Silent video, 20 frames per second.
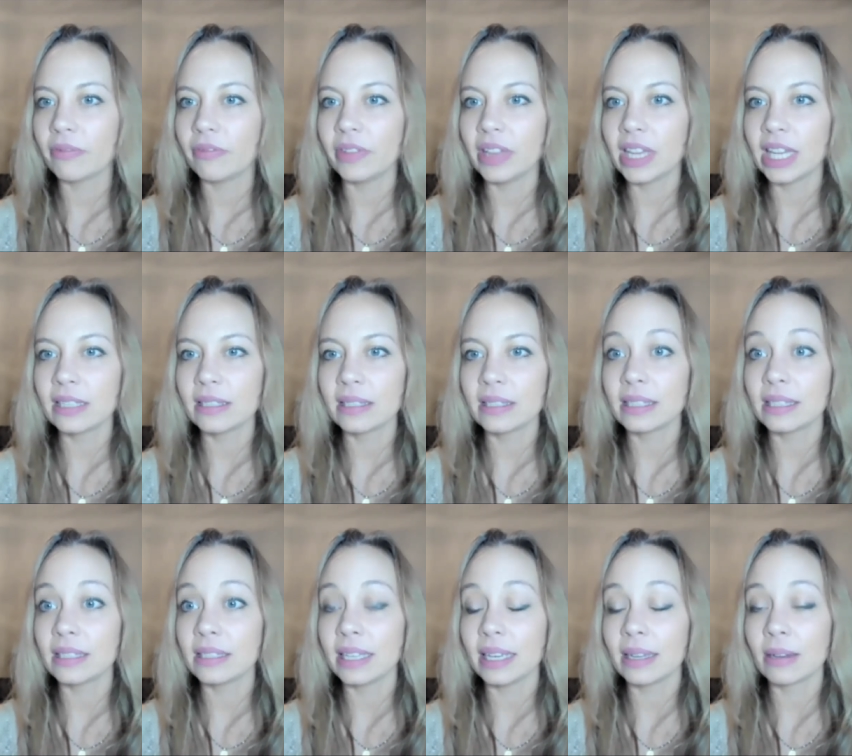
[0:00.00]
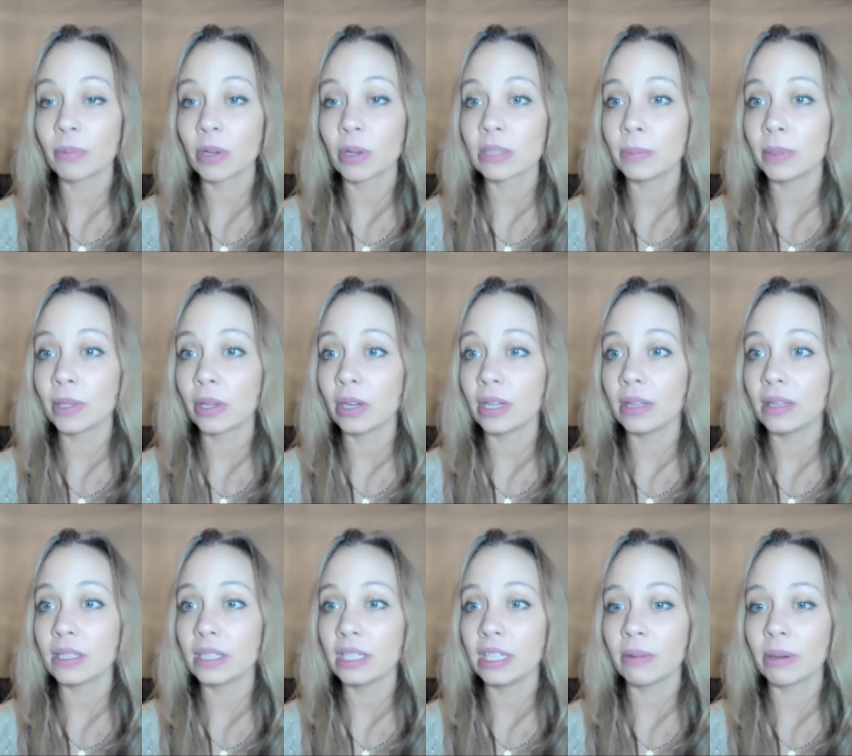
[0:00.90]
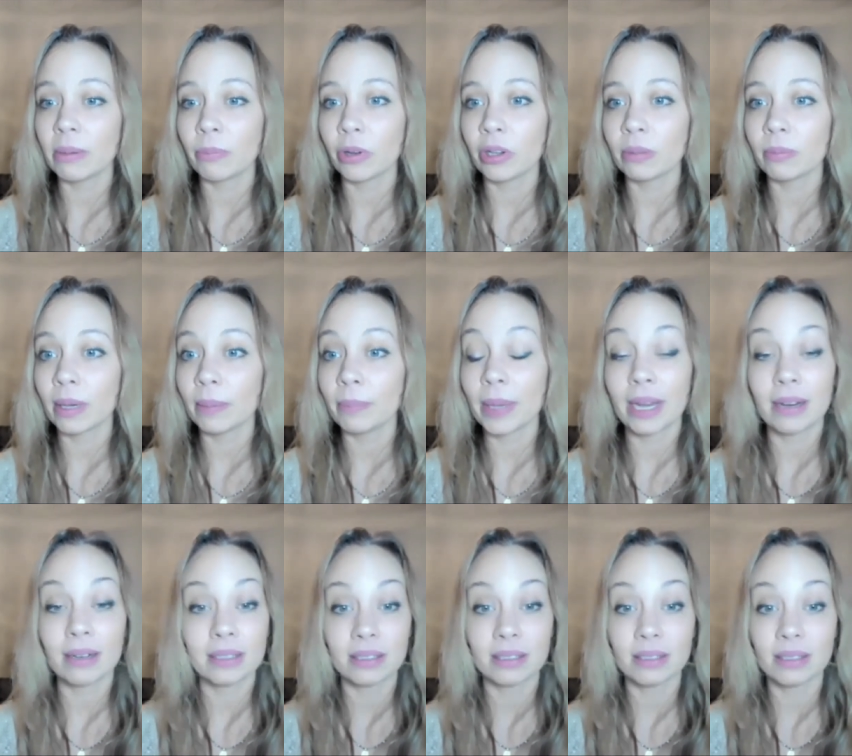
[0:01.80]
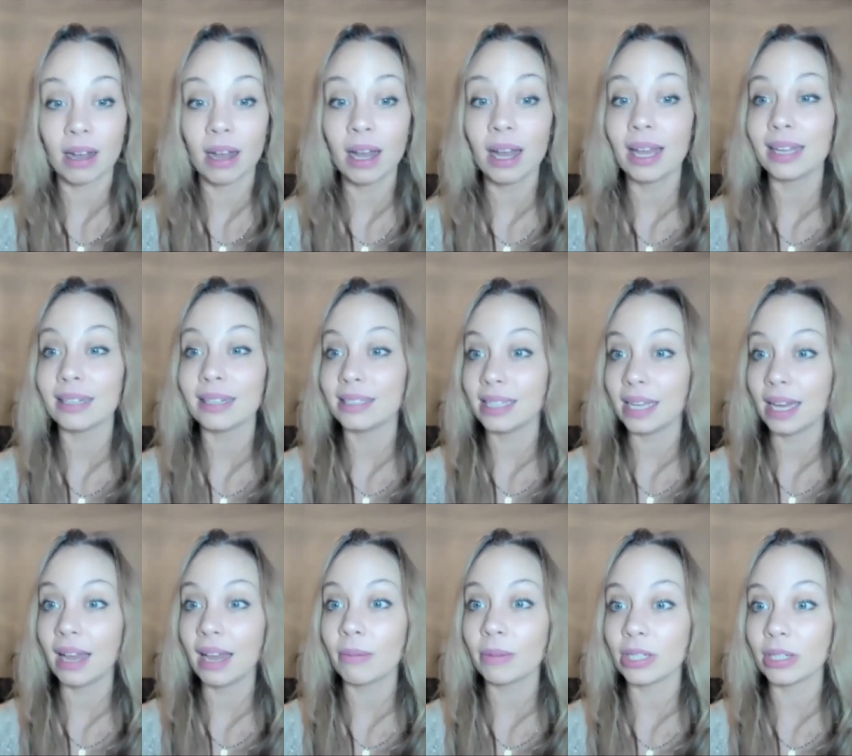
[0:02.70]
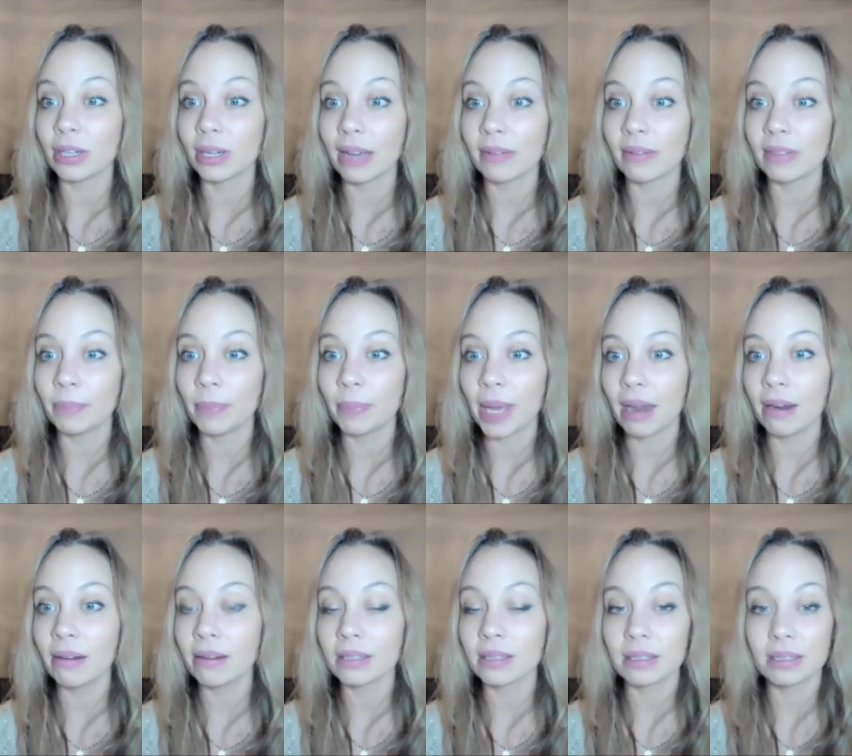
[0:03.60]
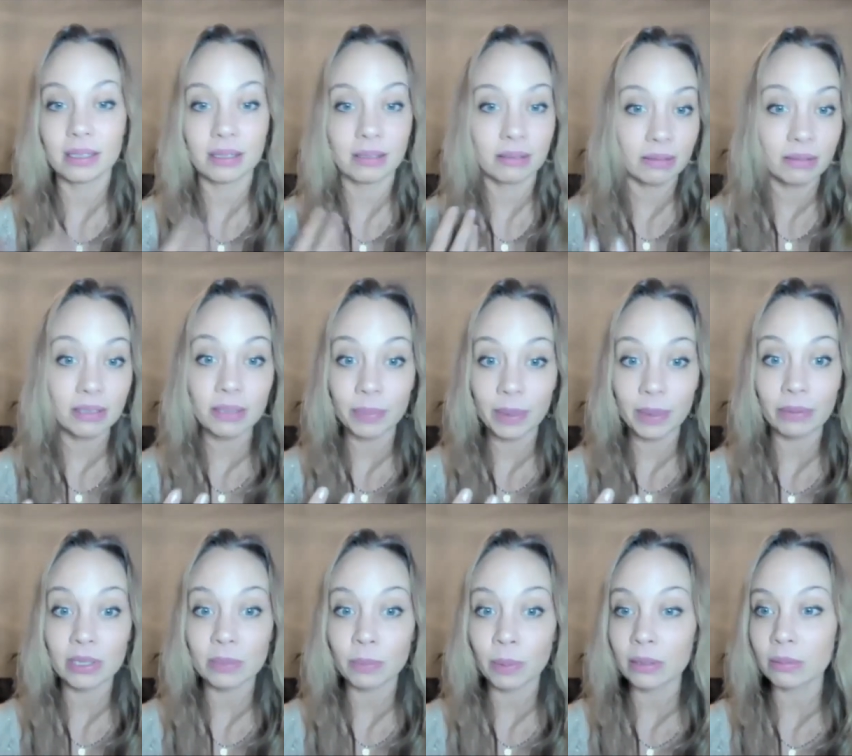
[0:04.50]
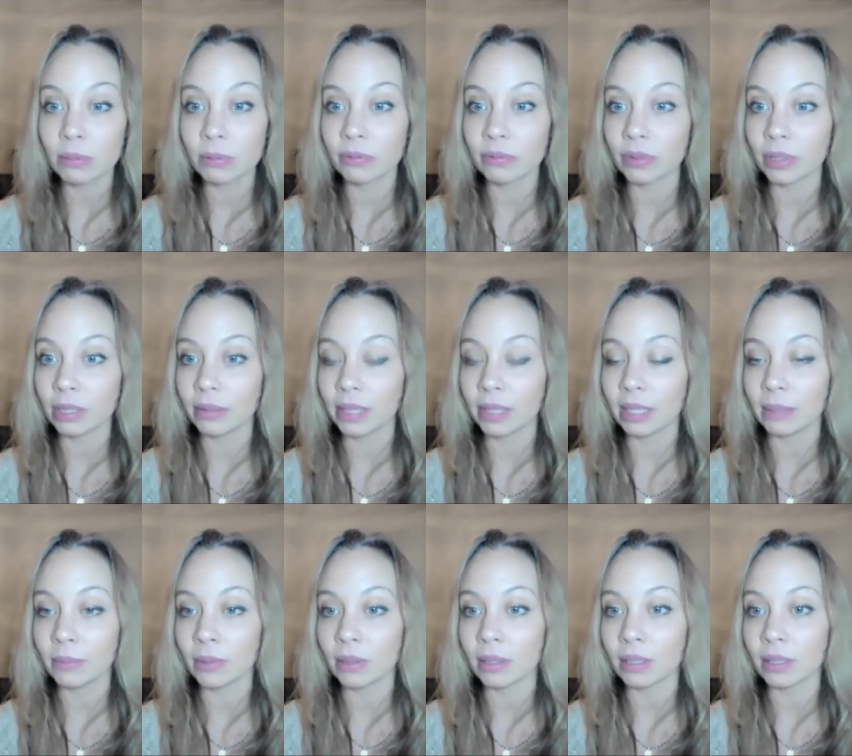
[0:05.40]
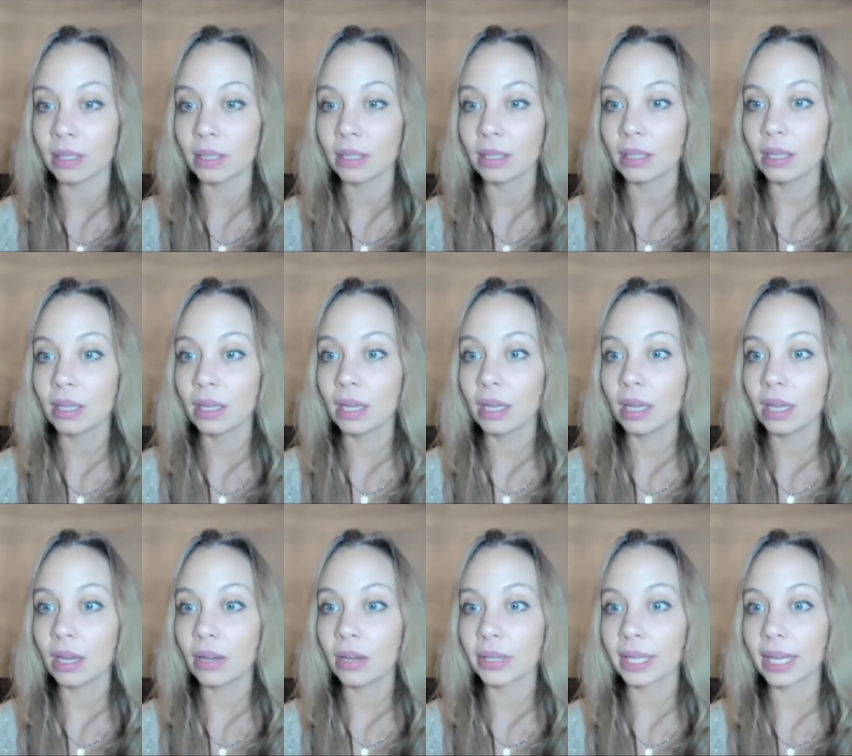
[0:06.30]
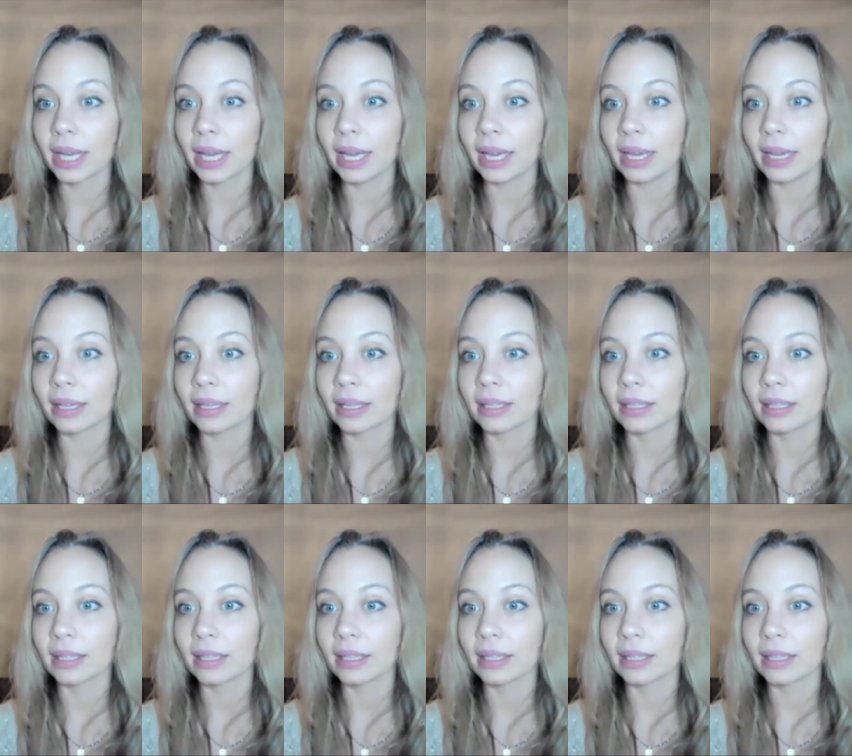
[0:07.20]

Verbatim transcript: Liz is saying possibly only this year when both my parents died. Yeah, when you don't have the parents to be responsible for you anymore. Okay.